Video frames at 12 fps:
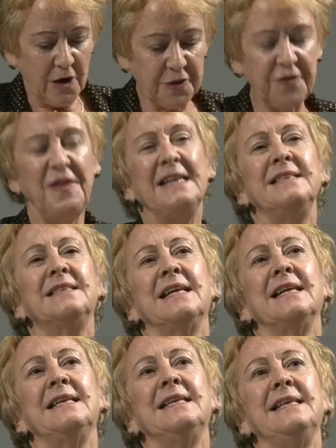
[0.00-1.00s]

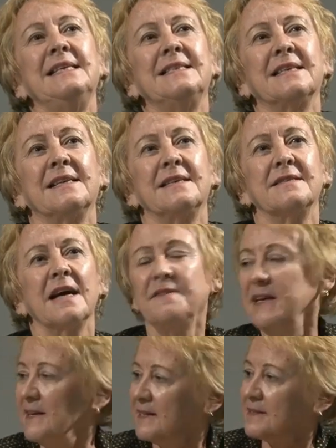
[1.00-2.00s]
Authentic leaders, I think,